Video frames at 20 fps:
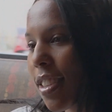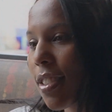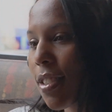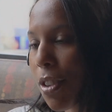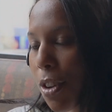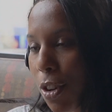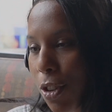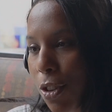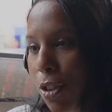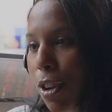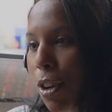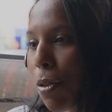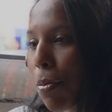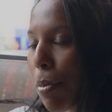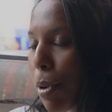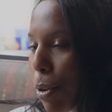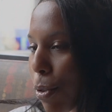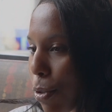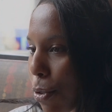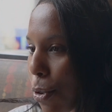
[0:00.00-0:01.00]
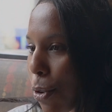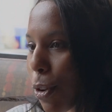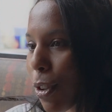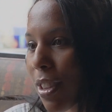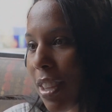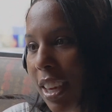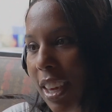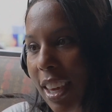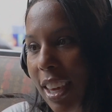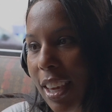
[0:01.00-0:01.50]
So, middle school
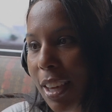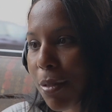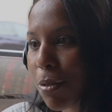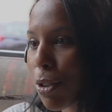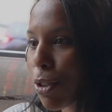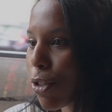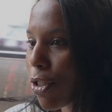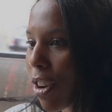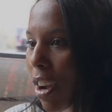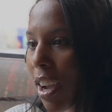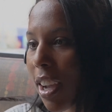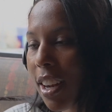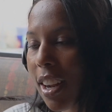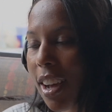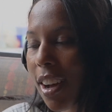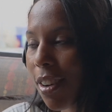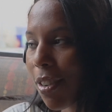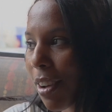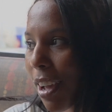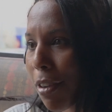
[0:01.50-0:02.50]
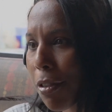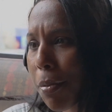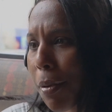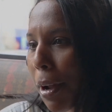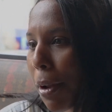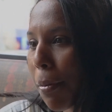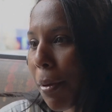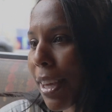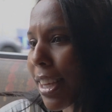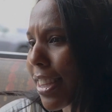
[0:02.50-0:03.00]
team, you're trying out.
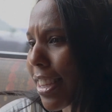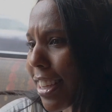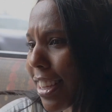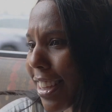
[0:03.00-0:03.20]
Everybody makes it.